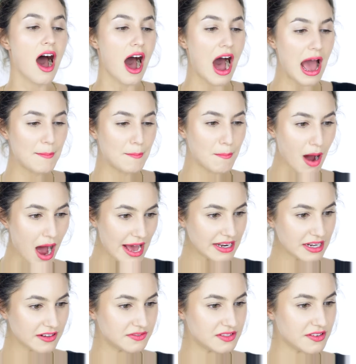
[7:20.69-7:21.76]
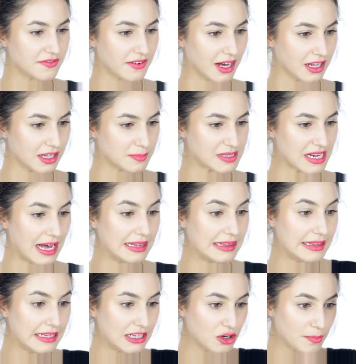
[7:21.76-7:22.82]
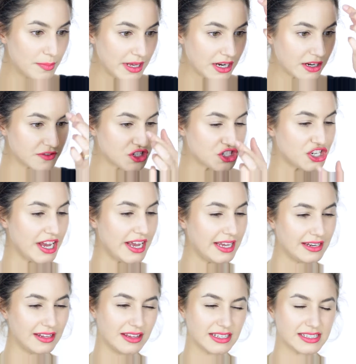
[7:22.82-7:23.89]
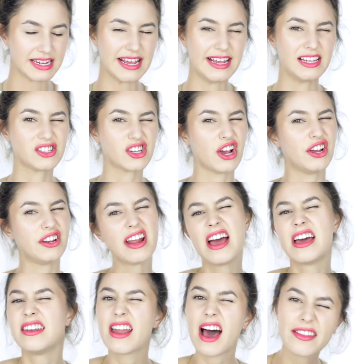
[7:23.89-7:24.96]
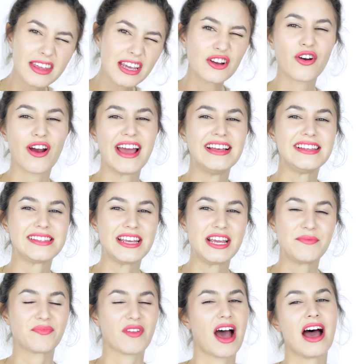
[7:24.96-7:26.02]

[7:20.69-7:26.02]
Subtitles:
I might have developed a little bit of sheen in the T-zone, nothing crazy.